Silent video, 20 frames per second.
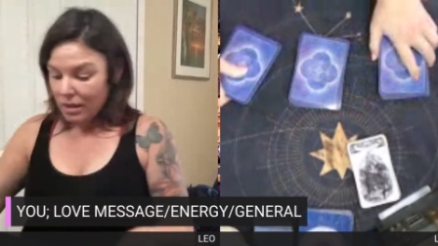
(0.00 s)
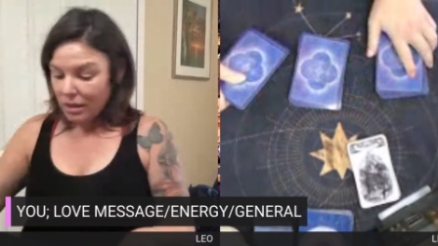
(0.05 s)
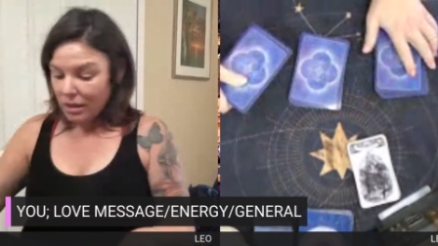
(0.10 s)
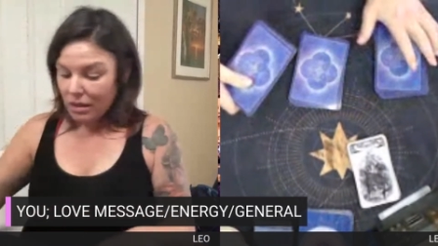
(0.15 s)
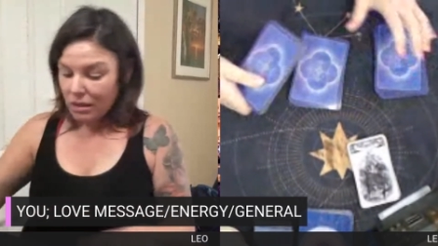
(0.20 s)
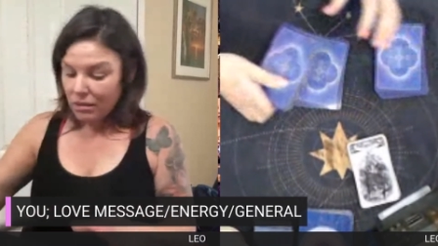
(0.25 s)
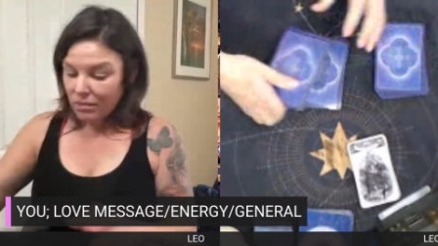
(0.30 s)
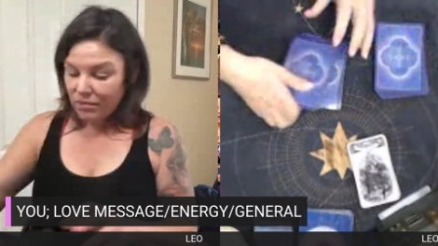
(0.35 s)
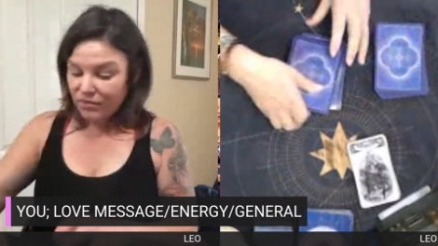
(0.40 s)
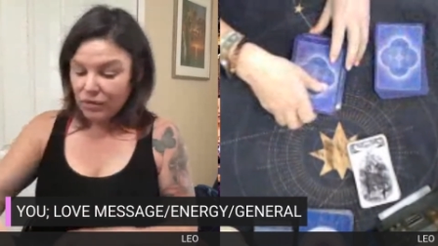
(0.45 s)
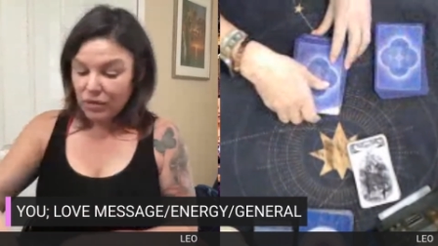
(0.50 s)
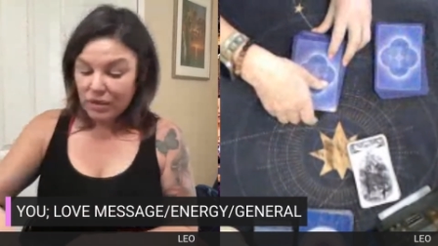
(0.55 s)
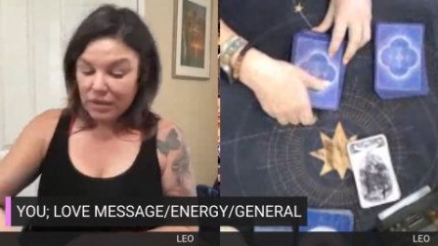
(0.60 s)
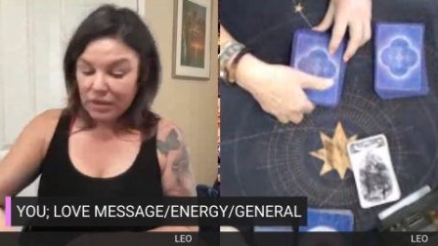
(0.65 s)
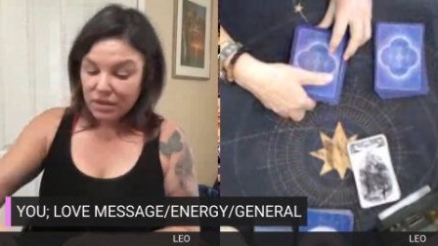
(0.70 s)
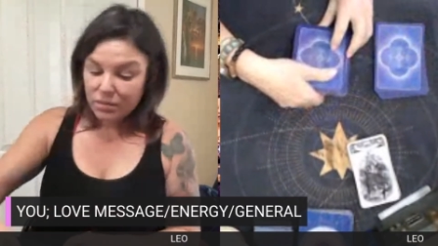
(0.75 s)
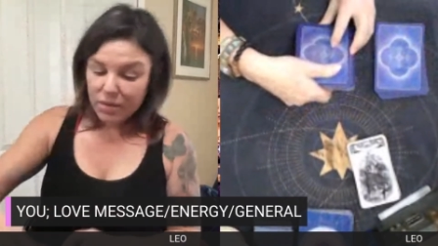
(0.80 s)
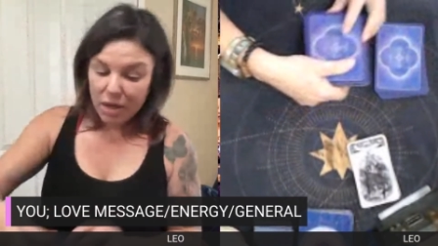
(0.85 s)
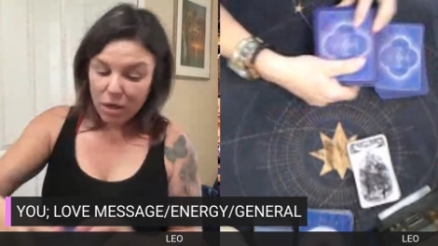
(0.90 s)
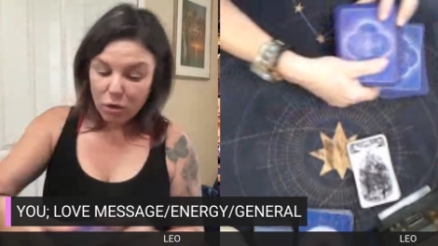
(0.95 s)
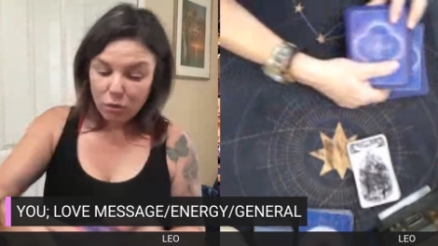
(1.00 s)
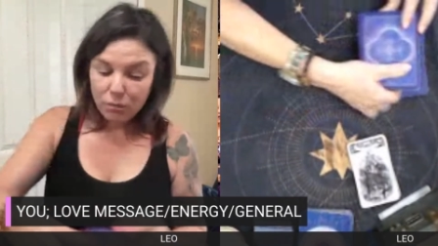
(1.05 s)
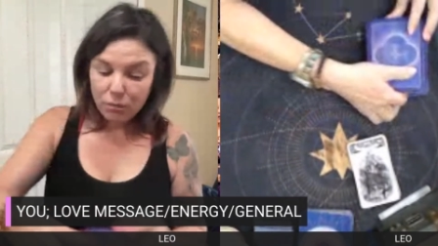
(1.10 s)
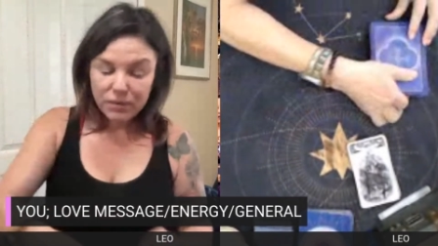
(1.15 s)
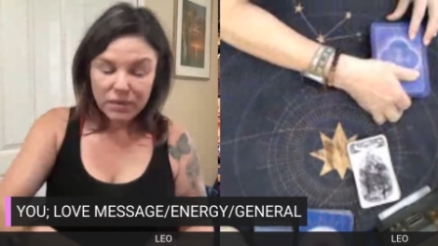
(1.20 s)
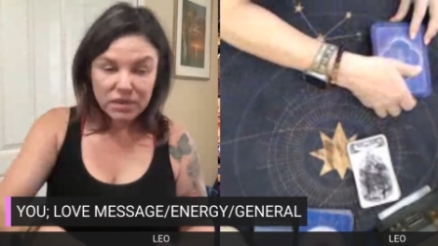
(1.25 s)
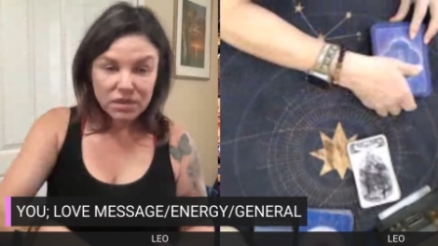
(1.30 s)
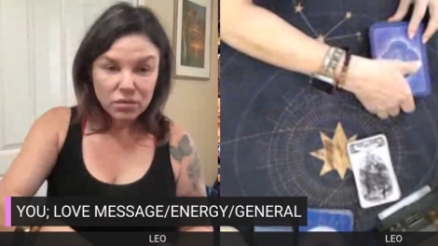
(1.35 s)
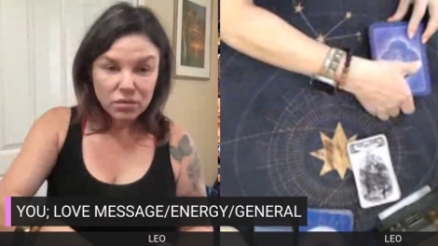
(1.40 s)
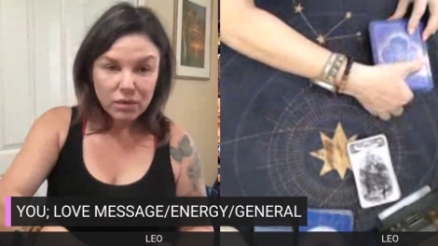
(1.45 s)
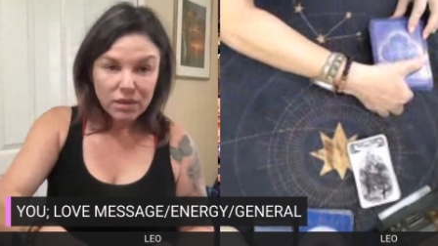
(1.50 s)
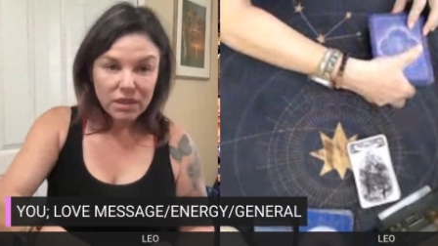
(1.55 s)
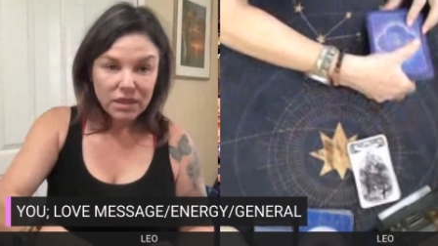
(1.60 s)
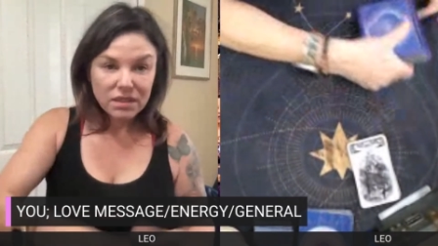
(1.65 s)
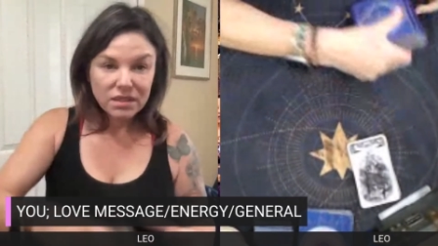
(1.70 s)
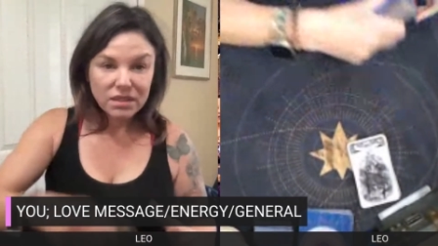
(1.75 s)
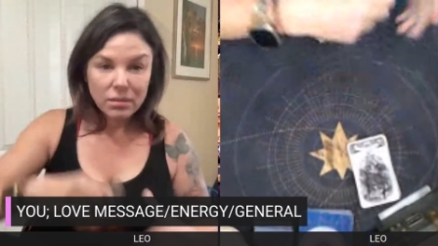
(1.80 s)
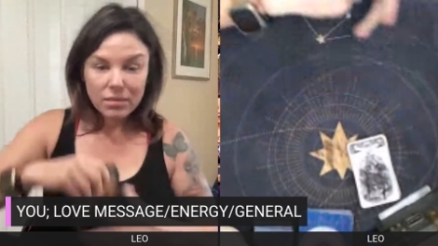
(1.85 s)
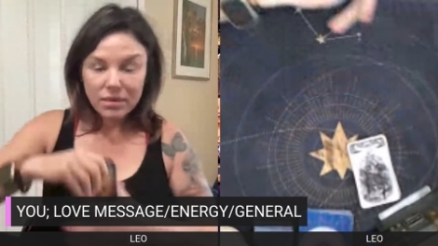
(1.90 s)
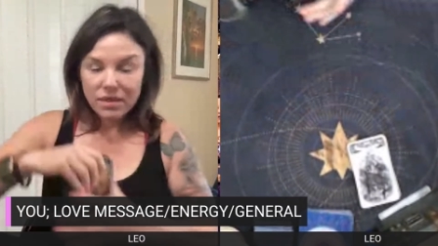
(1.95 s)
Um, if you need some help this week,
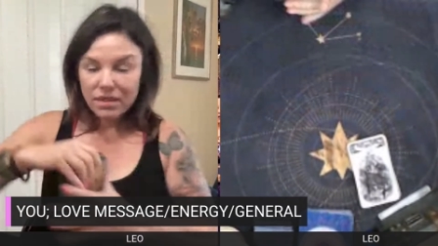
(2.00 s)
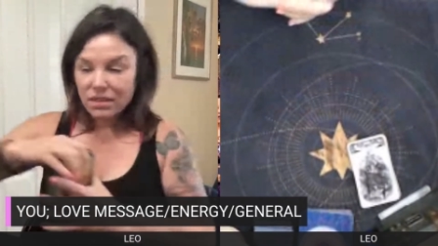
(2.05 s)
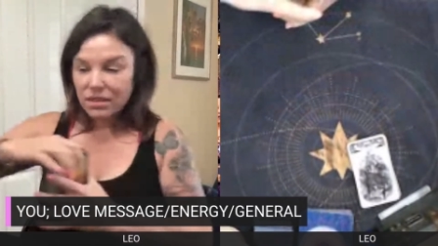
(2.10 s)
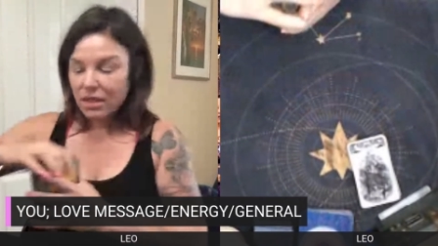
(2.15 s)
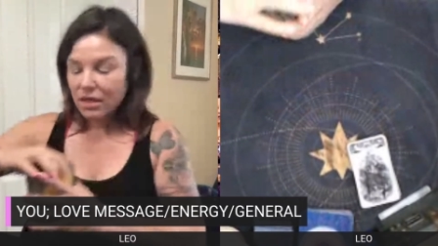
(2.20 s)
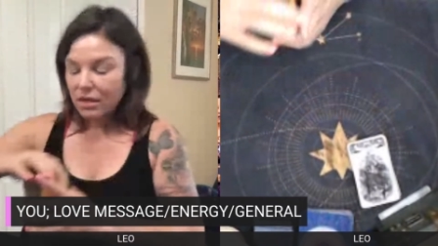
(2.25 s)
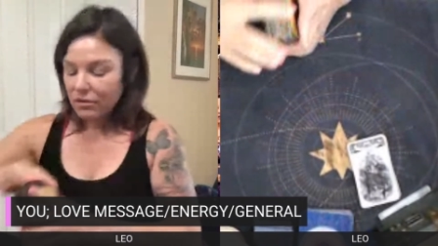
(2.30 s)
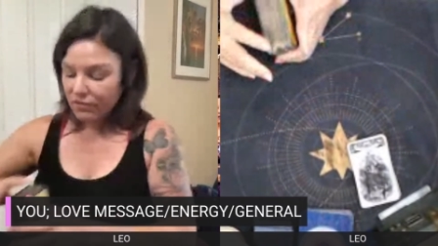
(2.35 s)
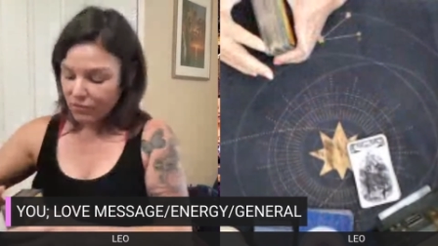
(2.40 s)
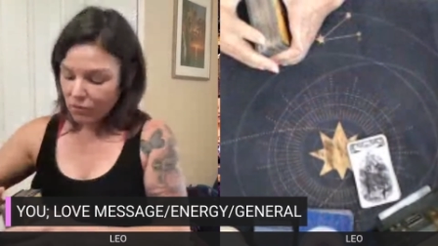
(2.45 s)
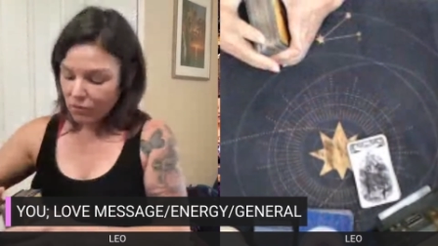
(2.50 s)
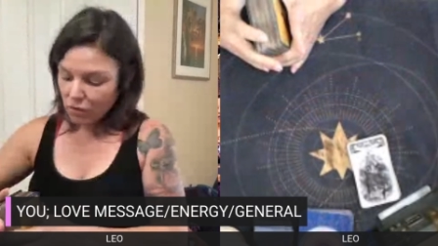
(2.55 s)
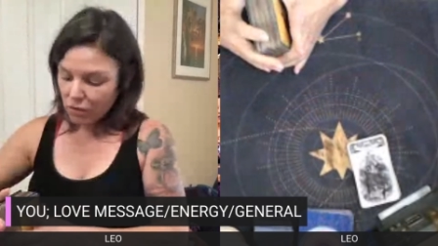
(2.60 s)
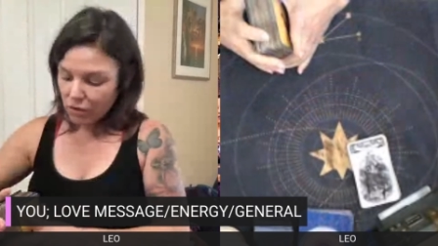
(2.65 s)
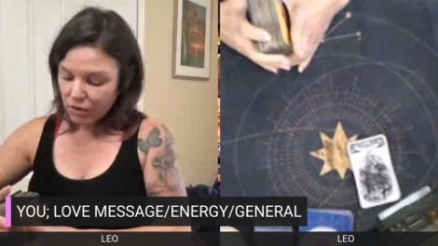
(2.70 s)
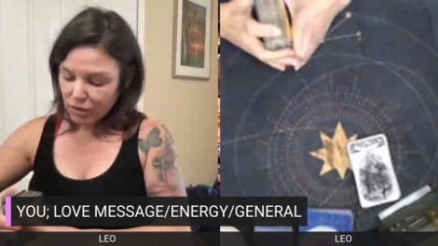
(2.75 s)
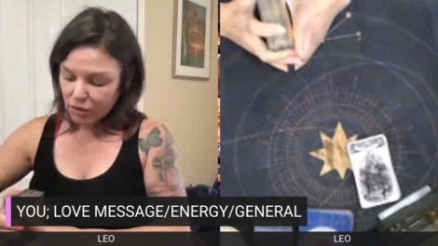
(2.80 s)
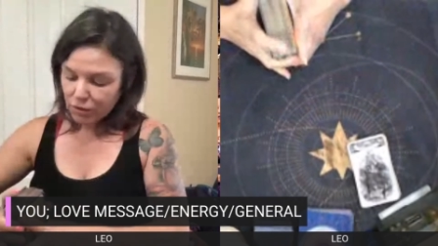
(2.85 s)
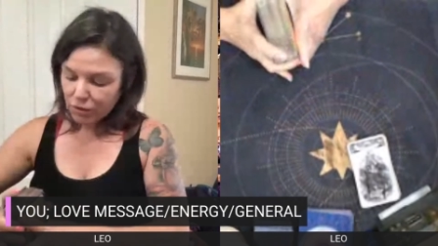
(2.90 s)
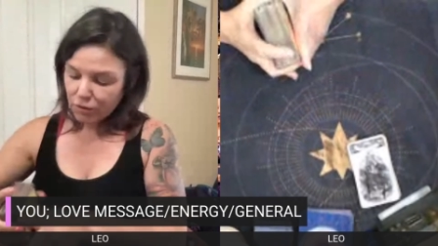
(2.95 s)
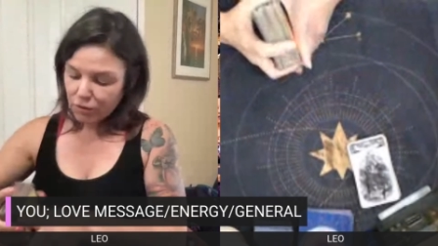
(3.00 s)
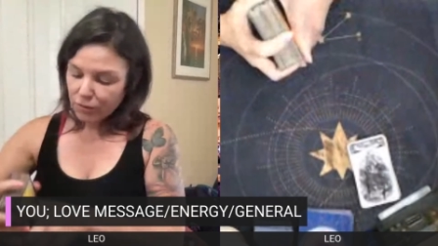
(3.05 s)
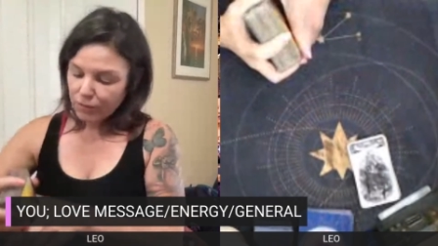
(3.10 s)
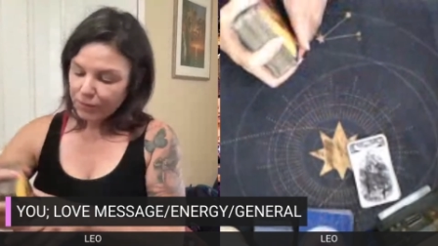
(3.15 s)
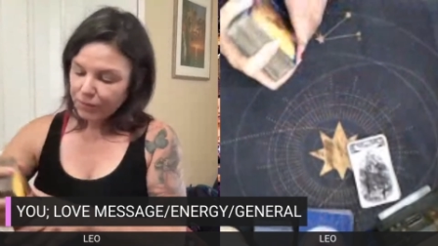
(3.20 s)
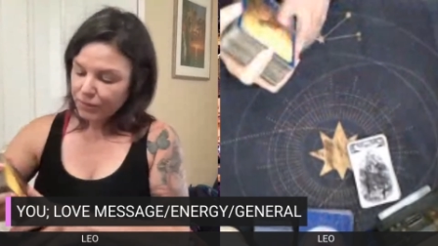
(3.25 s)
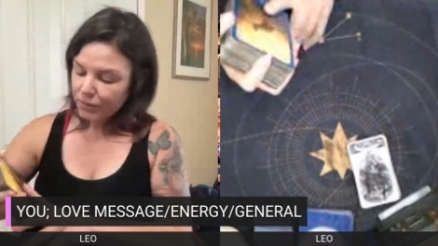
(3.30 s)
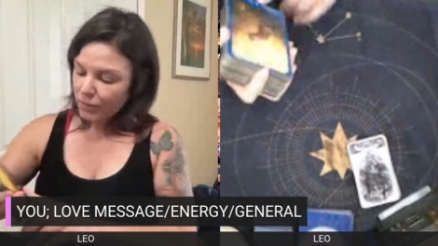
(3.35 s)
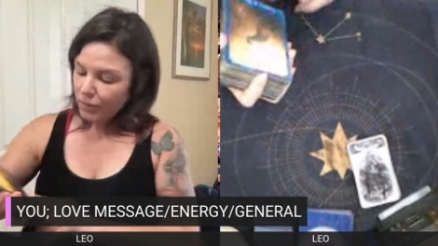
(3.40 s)
somebody's there for you.